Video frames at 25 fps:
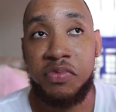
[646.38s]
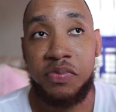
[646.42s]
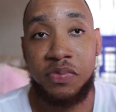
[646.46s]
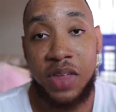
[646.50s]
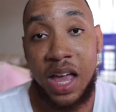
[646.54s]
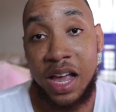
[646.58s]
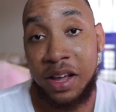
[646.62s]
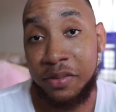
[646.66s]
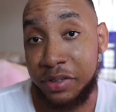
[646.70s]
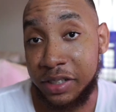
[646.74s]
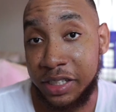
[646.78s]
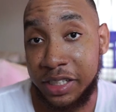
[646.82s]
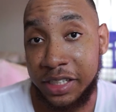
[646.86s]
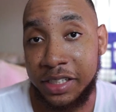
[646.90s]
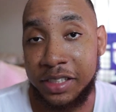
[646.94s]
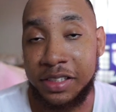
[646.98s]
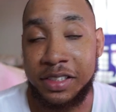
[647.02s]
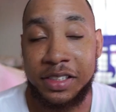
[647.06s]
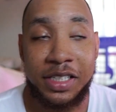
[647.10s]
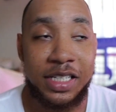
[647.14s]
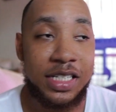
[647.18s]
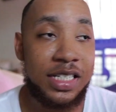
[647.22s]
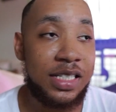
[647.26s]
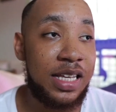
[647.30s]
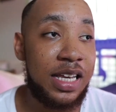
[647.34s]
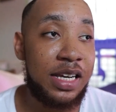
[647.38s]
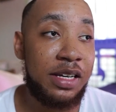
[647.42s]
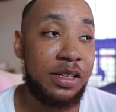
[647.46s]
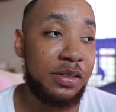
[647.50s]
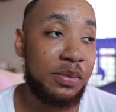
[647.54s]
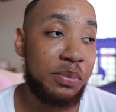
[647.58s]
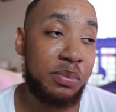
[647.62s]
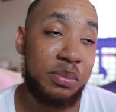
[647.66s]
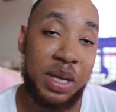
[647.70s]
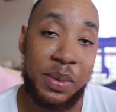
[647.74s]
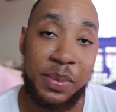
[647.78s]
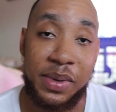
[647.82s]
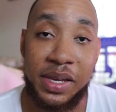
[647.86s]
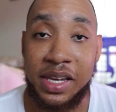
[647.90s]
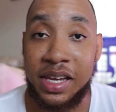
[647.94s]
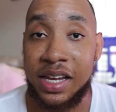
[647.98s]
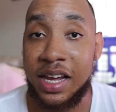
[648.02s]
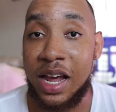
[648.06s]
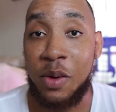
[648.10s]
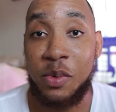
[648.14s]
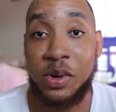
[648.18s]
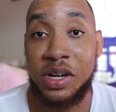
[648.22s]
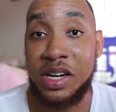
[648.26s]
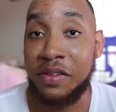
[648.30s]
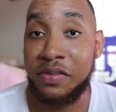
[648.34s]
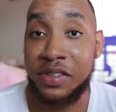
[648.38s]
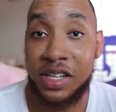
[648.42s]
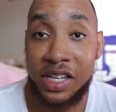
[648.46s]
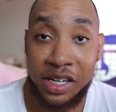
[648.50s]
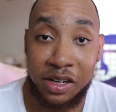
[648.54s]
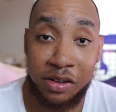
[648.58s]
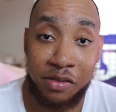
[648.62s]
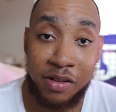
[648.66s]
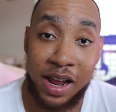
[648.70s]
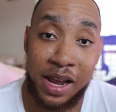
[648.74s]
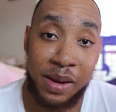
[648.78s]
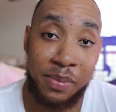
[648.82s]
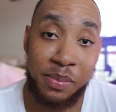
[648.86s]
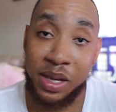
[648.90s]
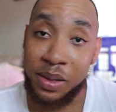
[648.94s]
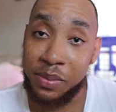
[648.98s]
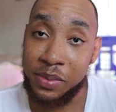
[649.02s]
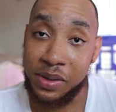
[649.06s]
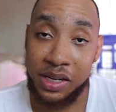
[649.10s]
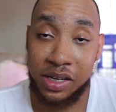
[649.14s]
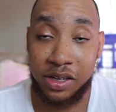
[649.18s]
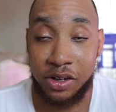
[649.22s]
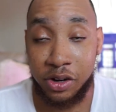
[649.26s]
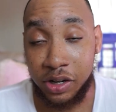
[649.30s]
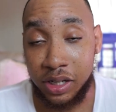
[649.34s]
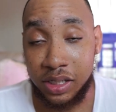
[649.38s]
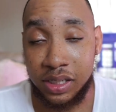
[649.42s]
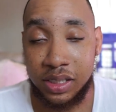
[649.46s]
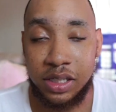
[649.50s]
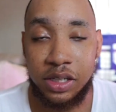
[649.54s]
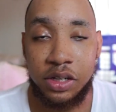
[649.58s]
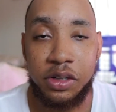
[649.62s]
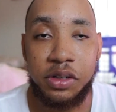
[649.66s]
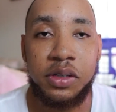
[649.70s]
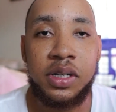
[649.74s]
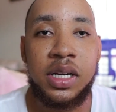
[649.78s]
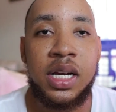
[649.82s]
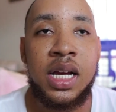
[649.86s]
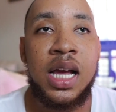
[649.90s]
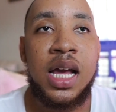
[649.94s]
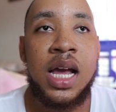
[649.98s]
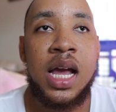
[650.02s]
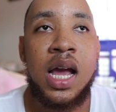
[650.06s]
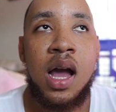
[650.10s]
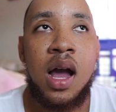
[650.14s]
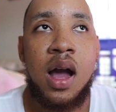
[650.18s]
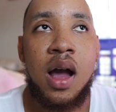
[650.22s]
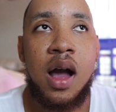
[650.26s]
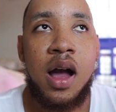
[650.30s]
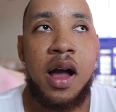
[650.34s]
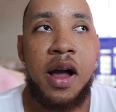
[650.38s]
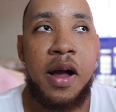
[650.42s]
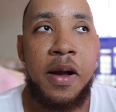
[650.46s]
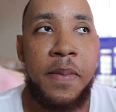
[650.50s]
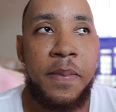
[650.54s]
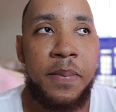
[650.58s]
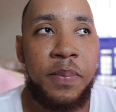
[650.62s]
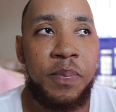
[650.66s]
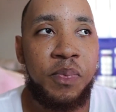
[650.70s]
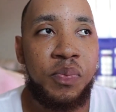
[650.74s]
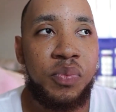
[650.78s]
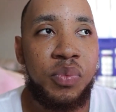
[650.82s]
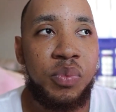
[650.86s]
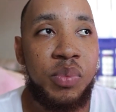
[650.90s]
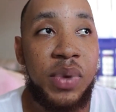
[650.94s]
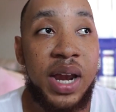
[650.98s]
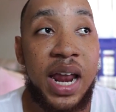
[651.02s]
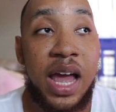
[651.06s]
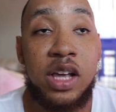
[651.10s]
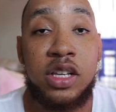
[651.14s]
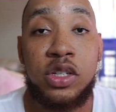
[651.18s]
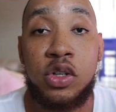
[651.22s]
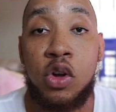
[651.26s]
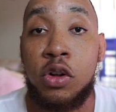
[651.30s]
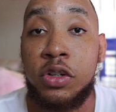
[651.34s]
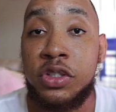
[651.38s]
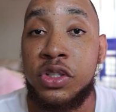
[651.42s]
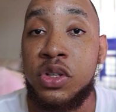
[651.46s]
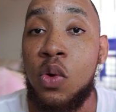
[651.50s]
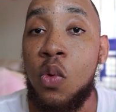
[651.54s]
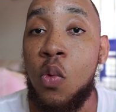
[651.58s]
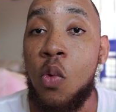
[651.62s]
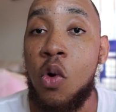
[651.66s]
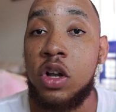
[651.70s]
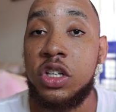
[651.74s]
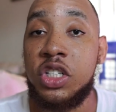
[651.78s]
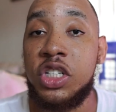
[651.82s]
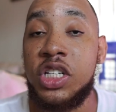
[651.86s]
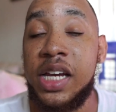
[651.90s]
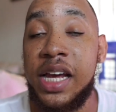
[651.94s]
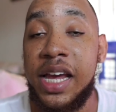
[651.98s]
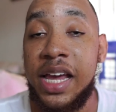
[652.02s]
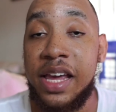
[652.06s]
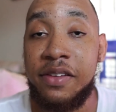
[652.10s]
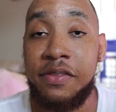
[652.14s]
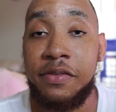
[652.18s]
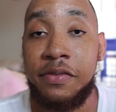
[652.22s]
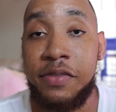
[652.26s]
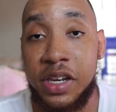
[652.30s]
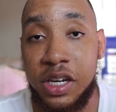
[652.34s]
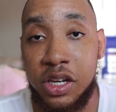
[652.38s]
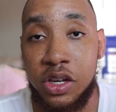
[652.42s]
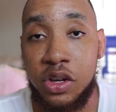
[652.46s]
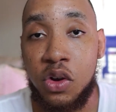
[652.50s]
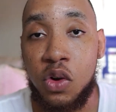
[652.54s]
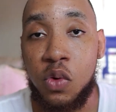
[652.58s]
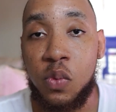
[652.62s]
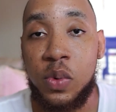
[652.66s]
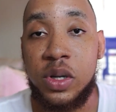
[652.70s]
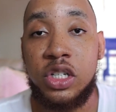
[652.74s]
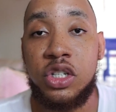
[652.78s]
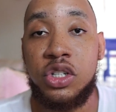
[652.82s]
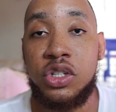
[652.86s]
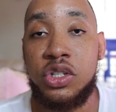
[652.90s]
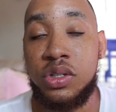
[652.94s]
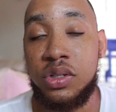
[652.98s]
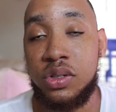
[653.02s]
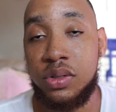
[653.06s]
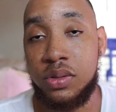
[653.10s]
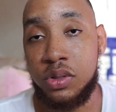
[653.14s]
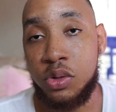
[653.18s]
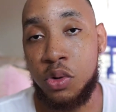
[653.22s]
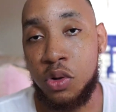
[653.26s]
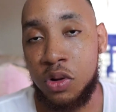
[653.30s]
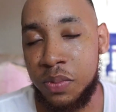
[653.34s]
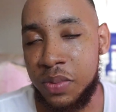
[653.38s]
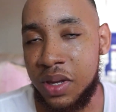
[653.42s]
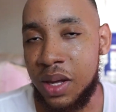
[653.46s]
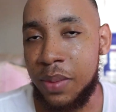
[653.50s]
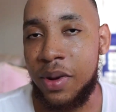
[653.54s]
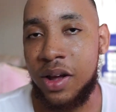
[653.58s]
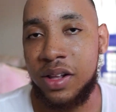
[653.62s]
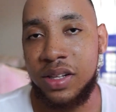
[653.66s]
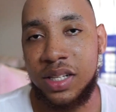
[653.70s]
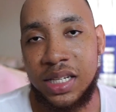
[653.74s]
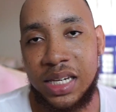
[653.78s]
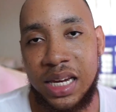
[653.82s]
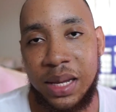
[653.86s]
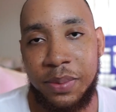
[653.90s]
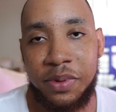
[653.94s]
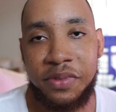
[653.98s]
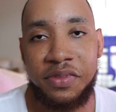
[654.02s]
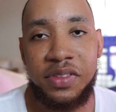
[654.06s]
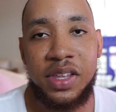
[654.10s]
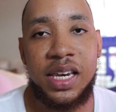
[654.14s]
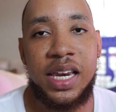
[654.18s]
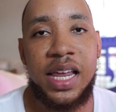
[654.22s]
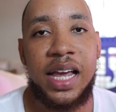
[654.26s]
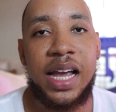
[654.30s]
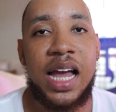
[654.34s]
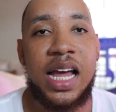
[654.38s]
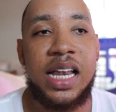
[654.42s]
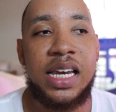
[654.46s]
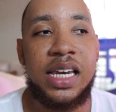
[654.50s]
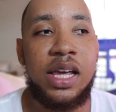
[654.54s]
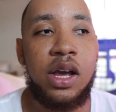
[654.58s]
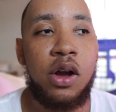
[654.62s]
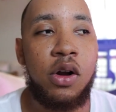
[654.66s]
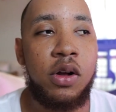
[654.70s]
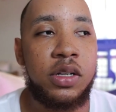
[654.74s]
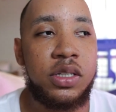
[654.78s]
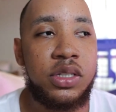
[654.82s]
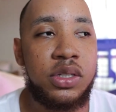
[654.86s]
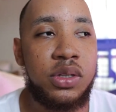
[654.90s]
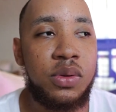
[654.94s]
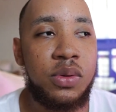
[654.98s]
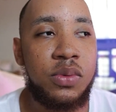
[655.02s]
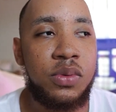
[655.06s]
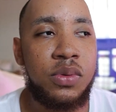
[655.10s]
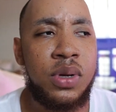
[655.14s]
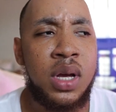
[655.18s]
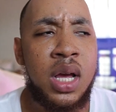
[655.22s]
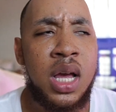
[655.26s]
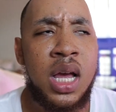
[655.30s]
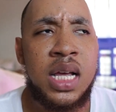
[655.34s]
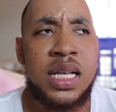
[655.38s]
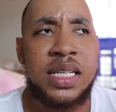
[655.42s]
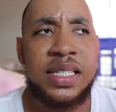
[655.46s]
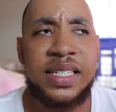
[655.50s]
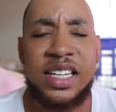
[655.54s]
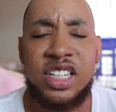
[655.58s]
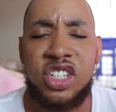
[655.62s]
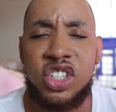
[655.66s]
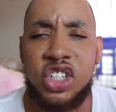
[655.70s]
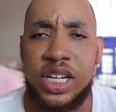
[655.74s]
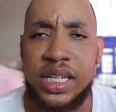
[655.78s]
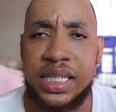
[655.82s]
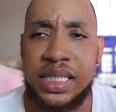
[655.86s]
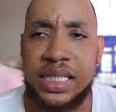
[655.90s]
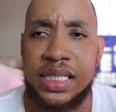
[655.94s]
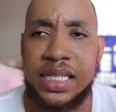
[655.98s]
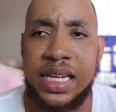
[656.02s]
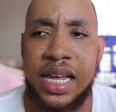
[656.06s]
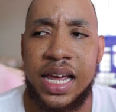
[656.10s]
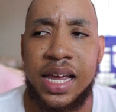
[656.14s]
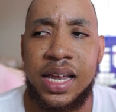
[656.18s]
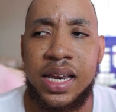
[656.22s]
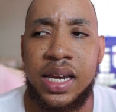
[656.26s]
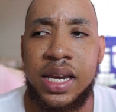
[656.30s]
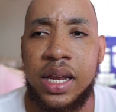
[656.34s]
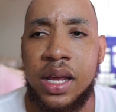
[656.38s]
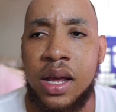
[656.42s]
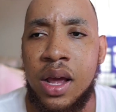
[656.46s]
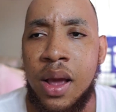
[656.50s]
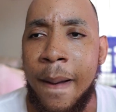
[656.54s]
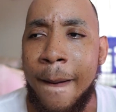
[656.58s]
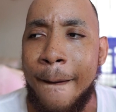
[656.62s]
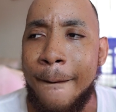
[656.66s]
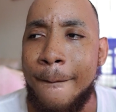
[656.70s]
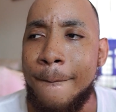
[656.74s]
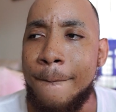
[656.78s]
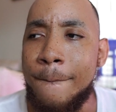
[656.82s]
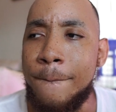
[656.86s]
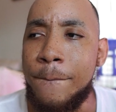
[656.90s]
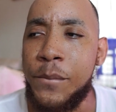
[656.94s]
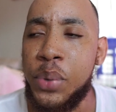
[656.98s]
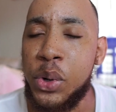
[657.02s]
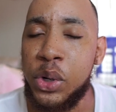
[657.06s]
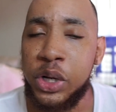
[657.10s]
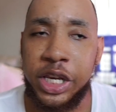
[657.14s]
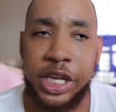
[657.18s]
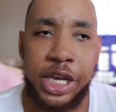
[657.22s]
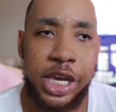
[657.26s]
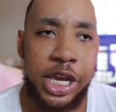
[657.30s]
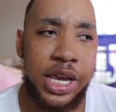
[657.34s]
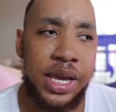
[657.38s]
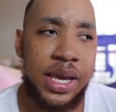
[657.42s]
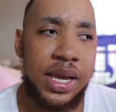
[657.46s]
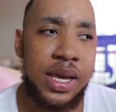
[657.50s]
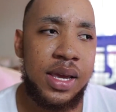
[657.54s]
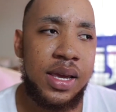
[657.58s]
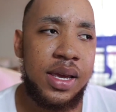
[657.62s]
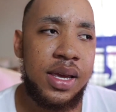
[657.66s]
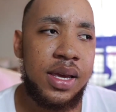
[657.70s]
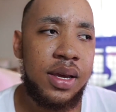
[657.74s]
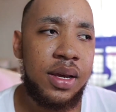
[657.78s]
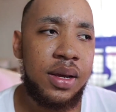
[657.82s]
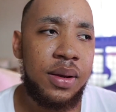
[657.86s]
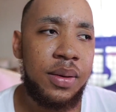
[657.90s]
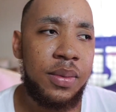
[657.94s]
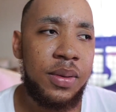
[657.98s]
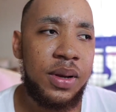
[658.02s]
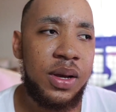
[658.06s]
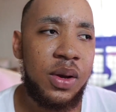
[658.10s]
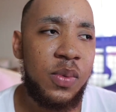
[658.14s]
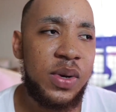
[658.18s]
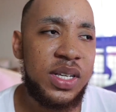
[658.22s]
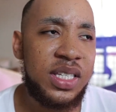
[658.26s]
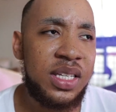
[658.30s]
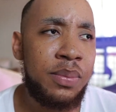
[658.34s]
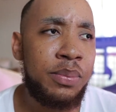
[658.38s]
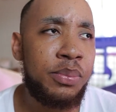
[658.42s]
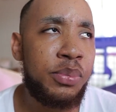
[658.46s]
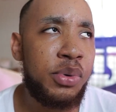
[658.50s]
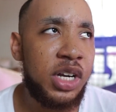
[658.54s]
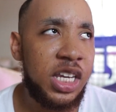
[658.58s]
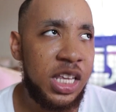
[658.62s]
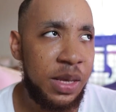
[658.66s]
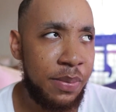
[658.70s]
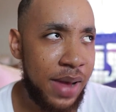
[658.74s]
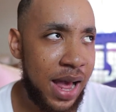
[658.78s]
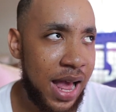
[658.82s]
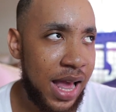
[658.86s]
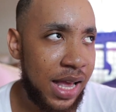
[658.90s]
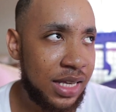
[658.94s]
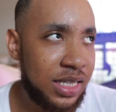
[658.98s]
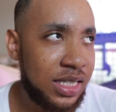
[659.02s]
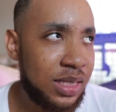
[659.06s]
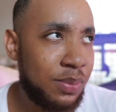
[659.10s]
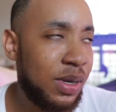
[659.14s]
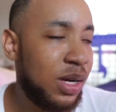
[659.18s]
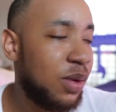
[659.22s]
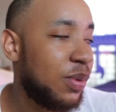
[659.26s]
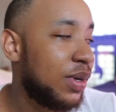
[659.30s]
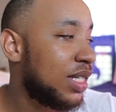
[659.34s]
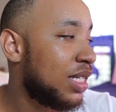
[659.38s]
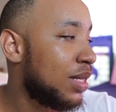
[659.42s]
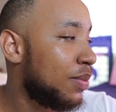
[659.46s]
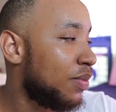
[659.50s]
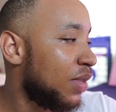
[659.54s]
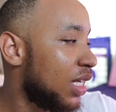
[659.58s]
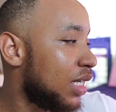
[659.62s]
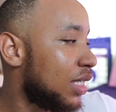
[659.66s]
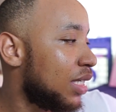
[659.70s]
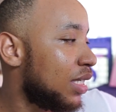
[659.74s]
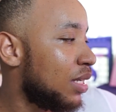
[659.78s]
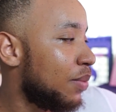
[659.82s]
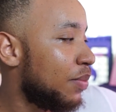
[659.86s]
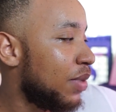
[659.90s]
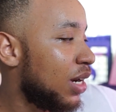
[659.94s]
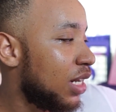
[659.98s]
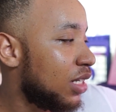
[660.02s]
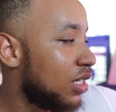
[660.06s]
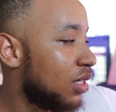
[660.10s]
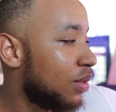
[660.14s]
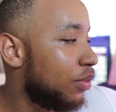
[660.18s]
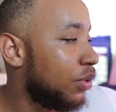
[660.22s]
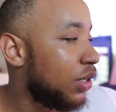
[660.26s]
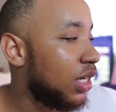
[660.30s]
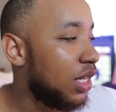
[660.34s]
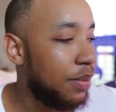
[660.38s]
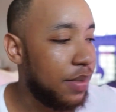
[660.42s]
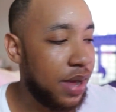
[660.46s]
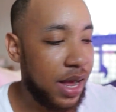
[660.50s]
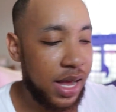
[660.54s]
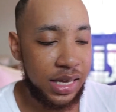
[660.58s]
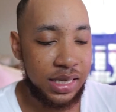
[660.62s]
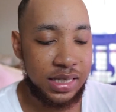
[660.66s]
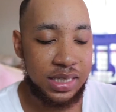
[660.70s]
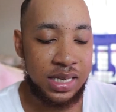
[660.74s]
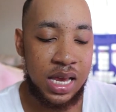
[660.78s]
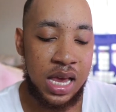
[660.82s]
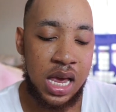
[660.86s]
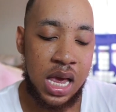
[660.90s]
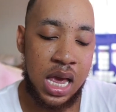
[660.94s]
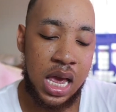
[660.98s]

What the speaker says: thankfully, because maybe I wouldn't have done it right, maybe not, you know. But I was also watching a video which told me about the nape of the neck, and they also suggested it was something similar to Bully Max.